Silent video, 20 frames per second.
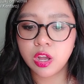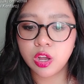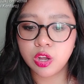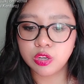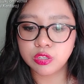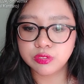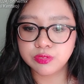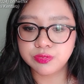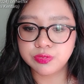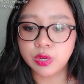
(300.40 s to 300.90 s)

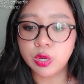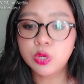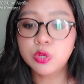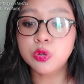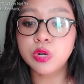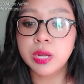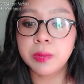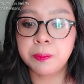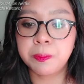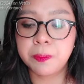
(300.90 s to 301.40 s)
of
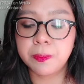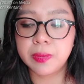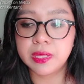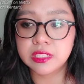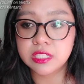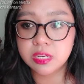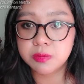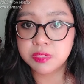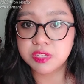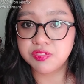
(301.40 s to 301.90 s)
grip
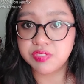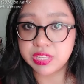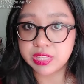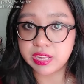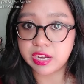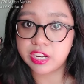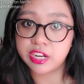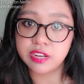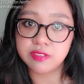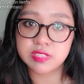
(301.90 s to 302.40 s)
in terms of the
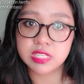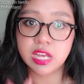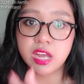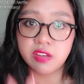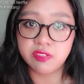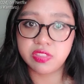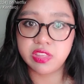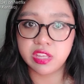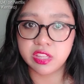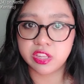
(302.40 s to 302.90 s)
narratives
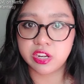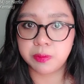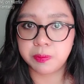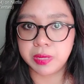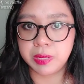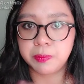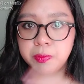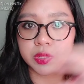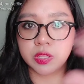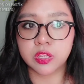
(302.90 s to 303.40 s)
of the
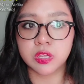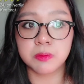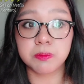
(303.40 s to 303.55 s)
other people